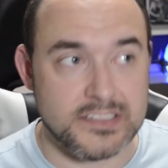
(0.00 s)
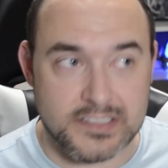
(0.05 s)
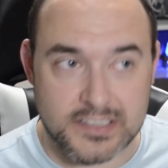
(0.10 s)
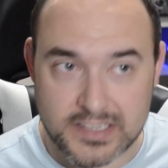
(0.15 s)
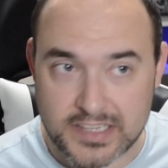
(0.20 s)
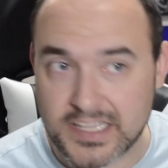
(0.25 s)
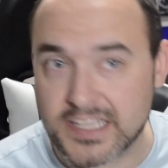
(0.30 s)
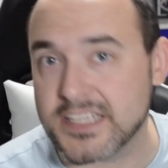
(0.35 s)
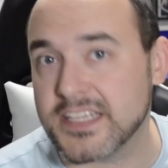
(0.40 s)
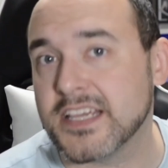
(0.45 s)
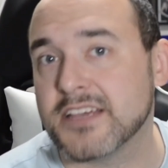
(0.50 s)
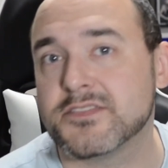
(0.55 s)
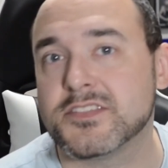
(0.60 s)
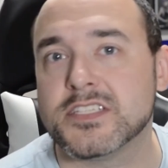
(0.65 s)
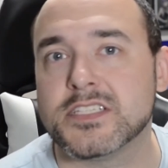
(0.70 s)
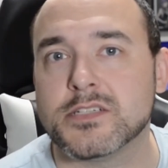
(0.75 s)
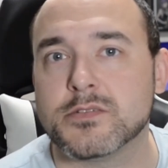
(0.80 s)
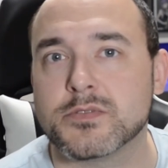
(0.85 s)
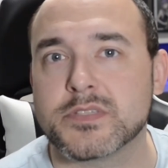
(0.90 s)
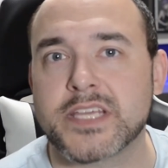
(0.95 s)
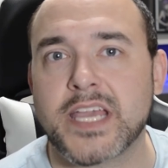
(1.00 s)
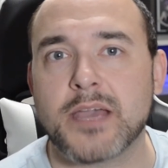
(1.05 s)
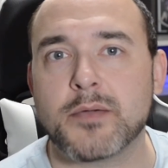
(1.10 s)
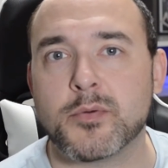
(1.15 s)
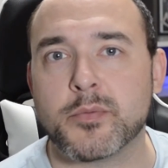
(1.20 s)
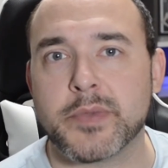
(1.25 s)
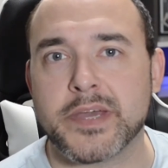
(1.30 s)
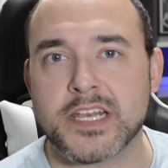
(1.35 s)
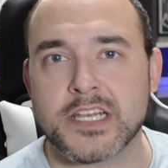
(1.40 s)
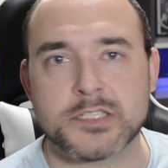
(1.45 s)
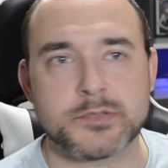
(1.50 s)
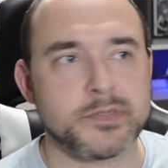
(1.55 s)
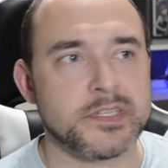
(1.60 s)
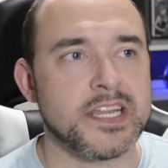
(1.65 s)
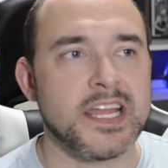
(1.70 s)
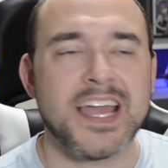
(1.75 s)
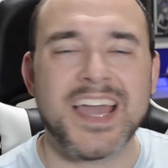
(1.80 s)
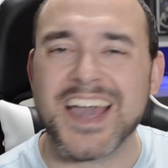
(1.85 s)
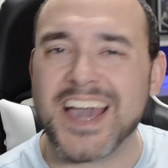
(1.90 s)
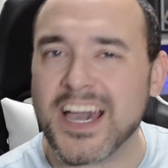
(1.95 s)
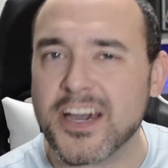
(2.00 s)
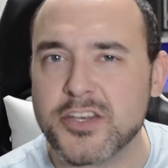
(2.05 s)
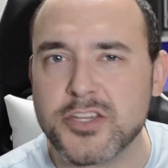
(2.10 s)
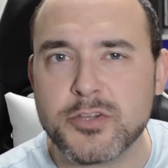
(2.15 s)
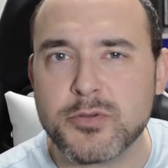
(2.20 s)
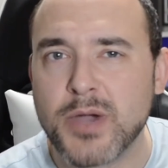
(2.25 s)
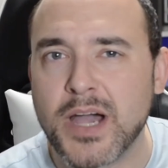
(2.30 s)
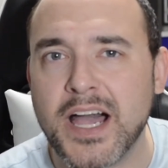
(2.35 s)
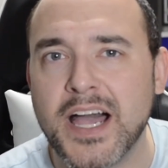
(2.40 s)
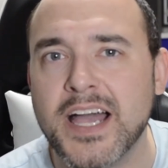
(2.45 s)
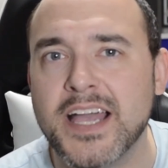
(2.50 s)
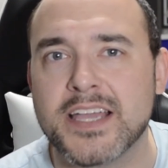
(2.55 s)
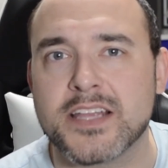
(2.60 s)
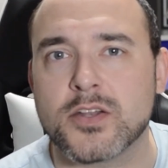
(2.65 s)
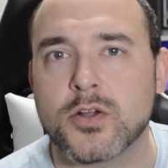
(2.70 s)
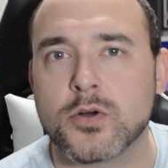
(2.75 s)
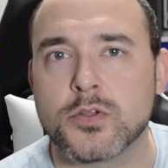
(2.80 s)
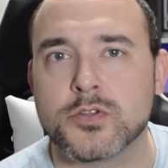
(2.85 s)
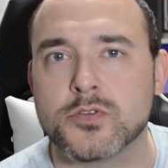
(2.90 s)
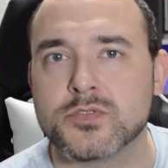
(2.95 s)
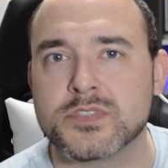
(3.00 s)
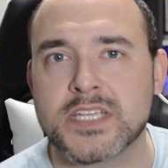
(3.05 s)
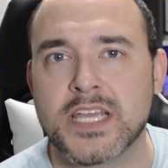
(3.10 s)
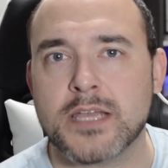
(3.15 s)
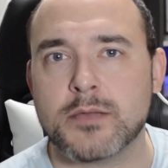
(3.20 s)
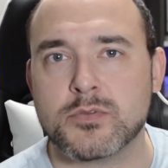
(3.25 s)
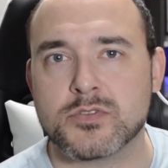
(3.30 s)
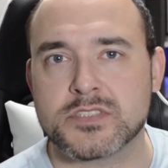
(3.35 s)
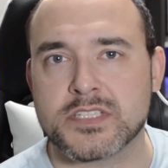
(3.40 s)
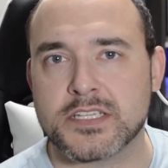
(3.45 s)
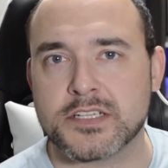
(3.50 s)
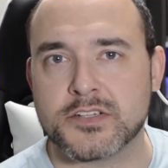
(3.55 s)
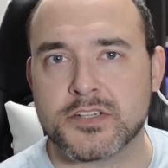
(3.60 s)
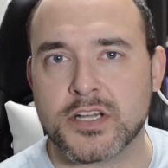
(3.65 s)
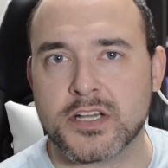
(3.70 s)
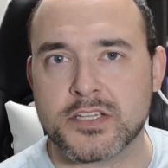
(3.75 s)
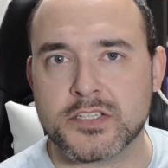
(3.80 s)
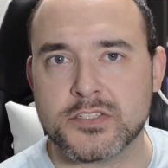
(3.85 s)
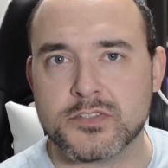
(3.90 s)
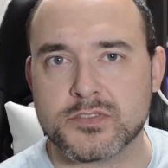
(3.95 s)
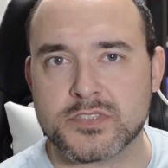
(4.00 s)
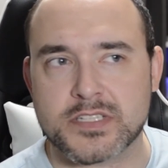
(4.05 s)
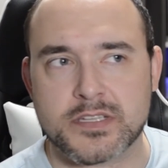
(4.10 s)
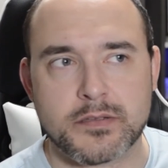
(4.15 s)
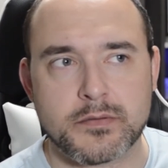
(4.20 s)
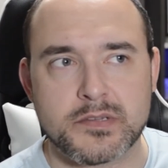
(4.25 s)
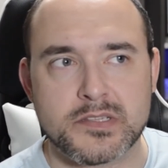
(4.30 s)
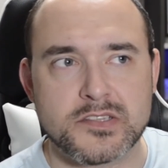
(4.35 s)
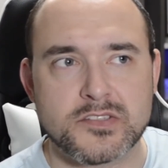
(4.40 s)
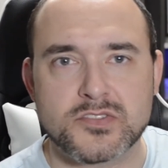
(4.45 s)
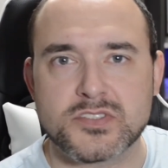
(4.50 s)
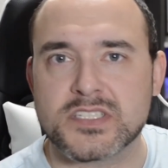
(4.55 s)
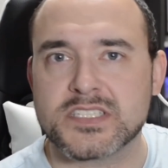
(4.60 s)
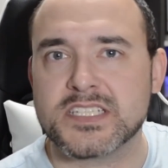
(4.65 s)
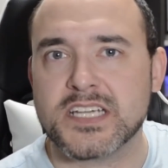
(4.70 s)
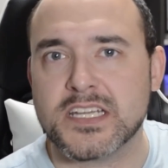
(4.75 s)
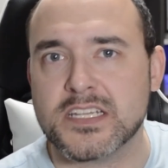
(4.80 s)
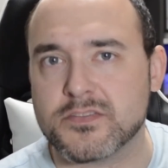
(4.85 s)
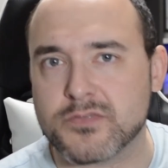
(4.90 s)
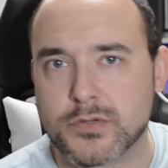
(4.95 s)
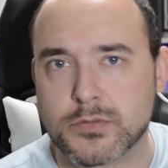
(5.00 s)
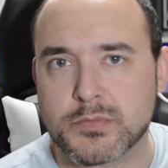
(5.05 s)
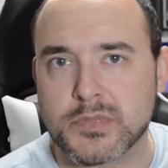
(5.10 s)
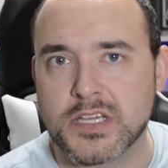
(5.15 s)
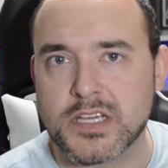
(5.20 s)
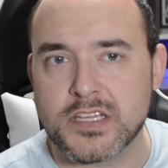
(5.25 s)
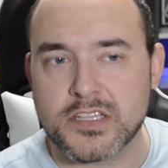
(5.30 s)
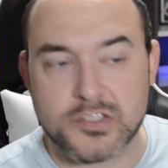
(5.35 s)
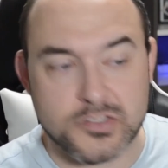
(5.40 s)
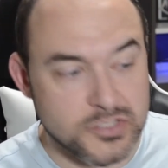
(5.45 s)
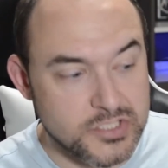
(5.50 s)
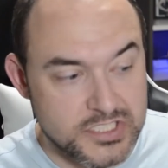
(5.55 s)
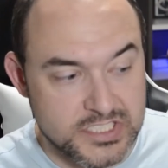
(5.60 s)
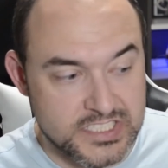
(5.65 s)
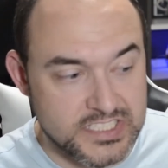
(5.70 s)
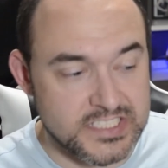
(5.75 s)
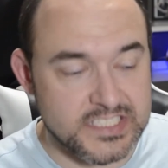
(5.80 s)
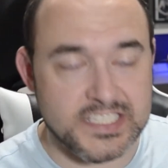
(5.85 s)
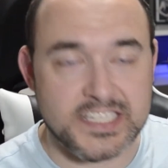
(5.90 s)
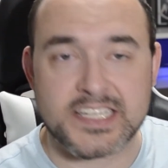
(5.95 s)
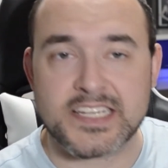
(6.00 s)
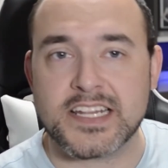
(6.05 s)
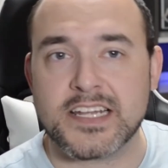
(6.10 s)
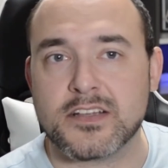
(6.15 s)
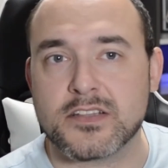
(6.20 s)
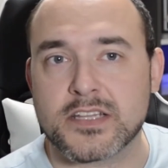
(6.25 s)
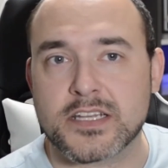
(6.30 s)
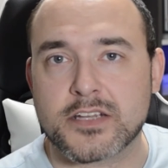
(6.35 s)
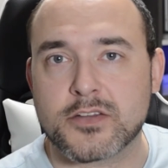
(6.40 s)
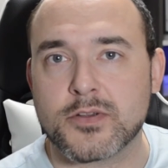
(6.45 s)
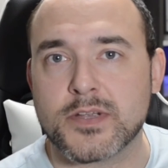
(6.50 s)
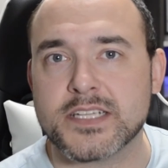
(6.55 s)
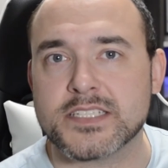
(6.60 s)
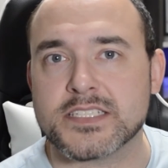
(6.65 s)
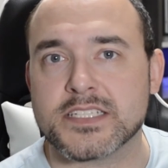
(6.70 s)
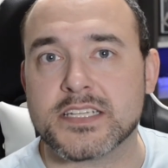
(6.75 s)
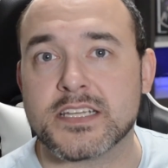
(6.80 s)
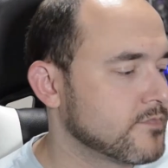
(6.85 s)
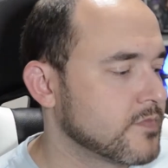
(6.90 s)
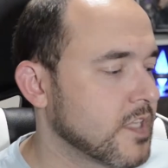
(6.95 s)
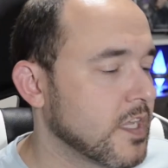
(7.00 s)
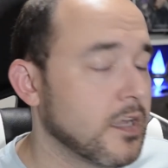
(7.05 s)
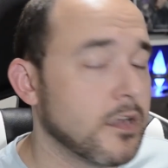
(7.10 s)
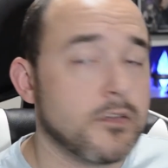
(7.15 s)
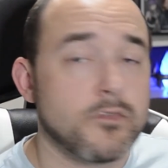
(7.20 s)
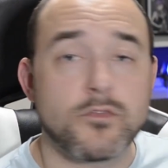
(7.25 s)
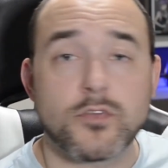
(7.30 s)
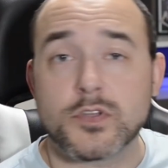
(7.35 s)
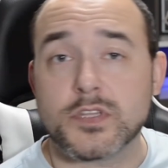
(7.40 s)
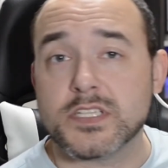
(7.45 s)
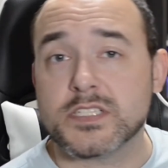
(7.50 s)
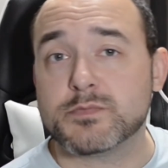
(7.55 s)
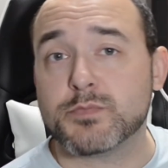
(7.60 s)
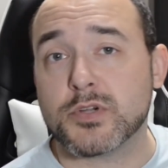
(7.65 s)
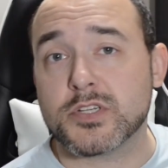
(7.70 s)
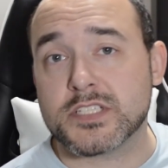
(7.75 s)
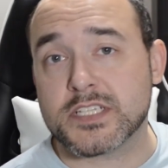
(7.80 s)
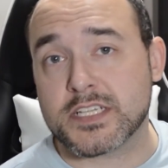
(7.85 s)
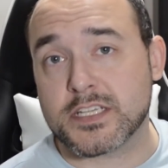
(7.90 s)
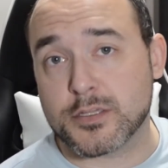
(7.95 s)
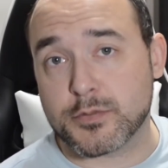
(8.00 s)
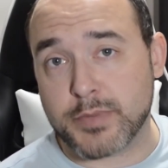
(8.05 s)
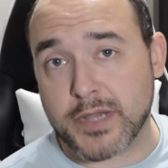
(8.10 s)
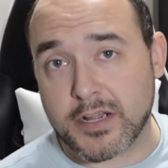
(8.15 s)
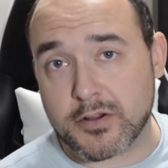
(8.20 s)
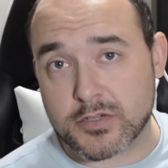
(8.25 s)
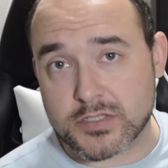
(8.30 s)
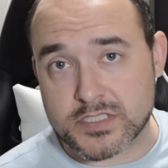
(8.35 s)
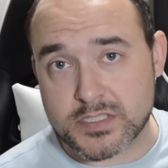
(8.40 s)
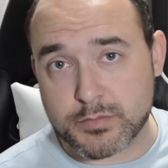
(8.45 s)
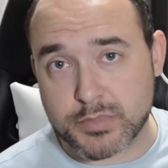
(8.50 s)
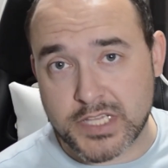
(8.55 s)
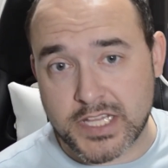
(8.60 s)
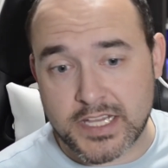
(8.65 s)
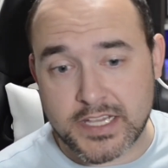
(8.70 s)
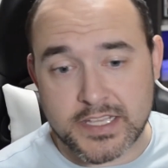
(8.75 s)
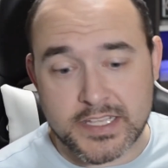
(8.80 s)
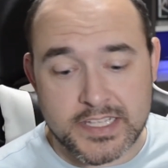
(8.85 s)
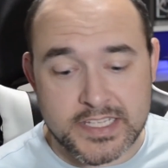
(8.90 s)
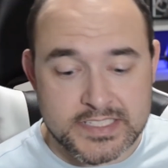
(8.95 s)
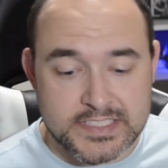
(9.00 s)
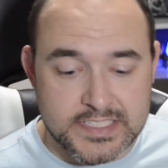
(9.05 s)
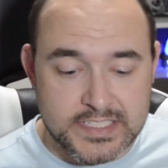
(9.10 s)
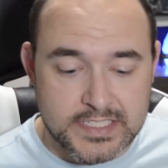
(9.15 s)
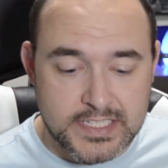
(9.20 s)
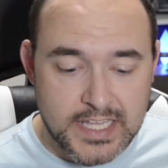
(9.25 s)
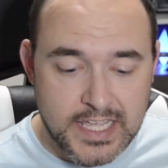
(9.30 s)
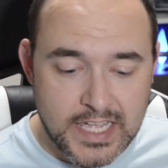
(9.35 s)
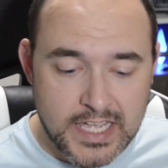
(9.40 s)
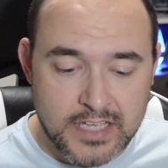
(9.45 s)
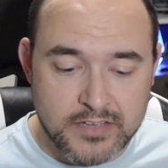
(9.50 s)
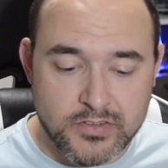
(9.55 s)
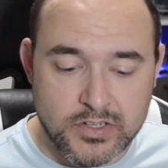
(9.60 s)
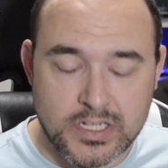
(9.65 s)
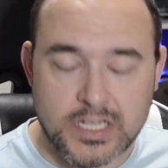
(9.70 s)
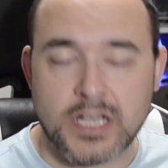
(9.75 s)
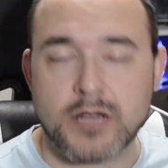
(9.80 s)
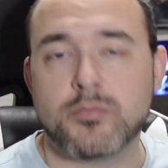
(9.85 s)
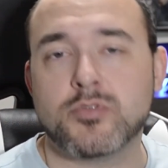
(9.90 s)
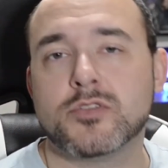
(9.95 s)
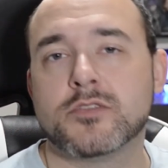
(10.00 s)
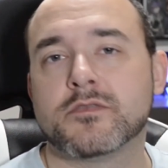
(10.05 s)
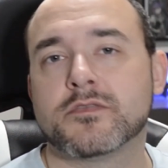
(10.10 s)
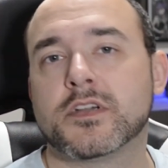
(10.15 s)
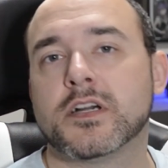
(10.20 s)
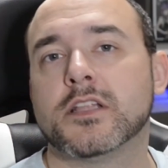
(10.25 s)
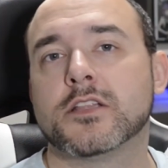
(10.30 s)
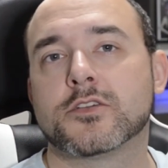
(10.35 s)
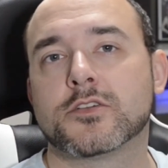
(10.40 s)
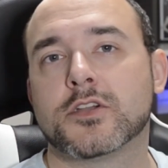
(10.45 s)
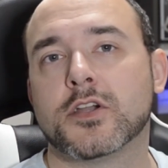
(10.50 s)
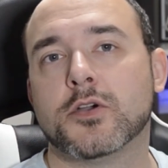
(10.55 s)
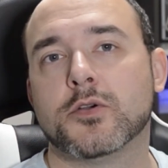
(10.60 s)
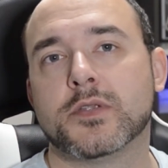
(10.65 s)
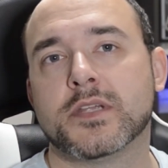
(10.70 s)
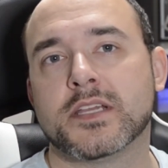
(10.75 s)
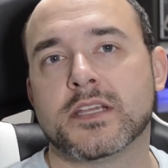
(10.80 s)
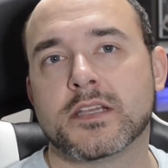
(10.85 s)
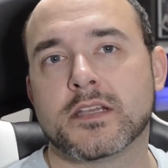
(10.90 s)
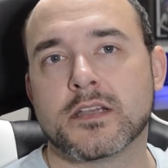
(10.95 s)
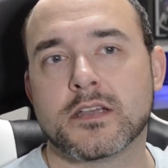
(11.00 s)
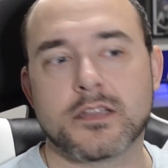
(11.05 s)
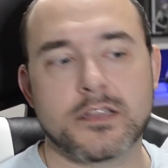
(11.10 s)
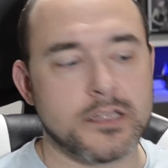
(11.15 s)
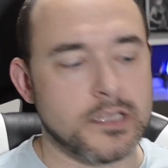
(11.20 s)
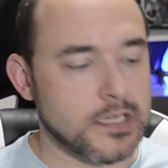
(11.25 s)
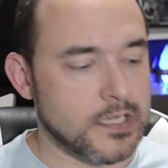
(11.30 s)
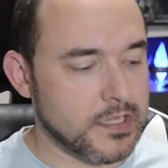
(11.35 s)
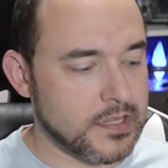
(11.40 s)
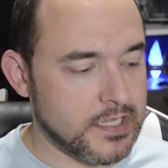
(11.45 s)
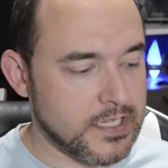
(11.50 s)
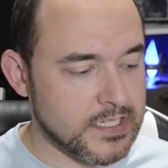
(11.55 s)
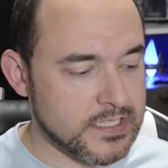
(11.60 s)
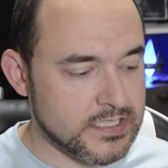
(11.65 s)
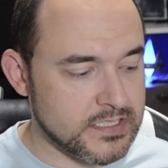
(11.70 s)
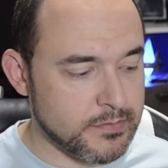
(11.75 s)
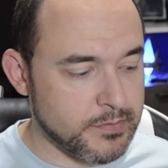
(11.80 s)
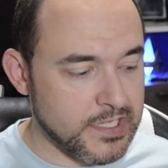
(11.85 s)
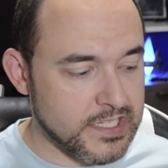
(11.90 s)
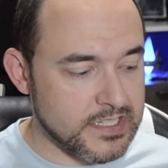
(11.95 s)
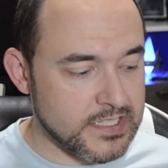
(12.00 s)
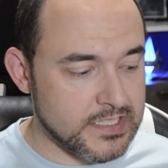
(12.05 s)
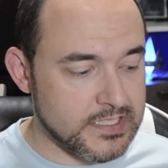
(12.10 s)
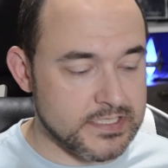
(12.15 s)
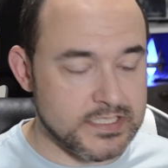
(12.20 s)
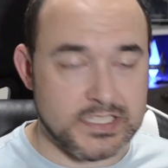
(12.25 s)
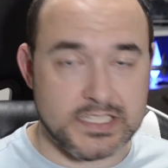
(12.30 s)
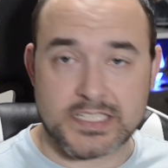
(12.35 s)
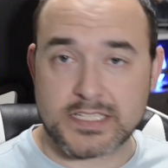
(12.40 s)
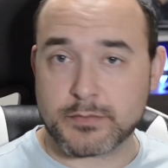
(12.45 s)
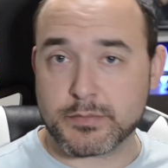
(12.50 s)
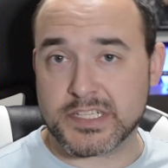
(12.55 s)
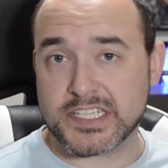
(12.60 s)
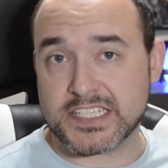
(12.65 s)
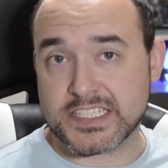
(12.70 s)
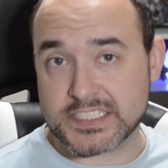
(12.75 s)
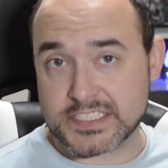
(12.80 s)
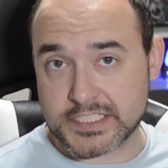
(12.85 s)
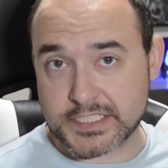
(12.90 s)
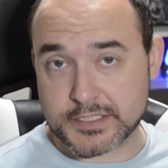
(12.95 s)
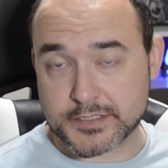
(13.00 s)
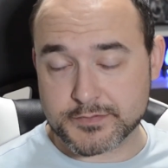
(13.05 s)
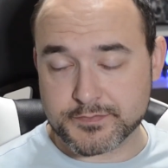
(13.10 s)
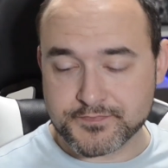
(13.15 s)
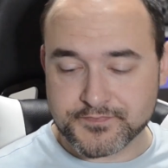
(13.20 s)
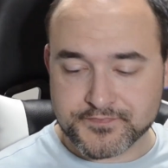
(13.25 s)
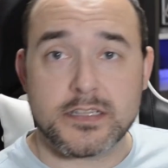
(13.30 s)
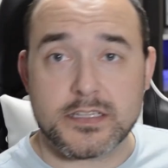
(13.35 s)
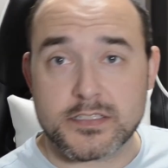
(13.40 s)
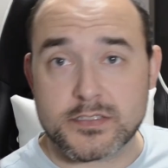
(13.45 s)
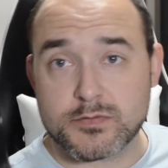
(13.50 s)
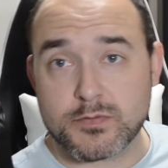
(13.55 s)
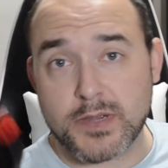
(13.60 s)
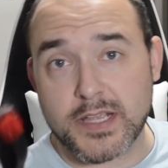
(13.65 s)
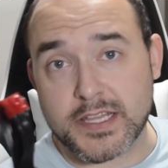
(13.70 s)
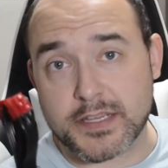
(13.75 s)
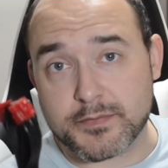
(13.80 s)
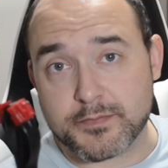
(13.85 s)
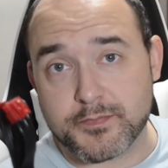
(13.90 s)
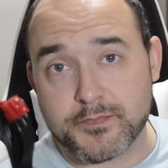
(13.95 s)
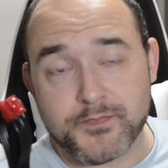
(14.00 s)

then you have to deal with cable management. How do you hide all those cables that you're not using? I mean, there's a ton of them. They're just sticking out like crazy. For this particular power supply, it did have a couple of color coding things to make things a little bit easier. It's red.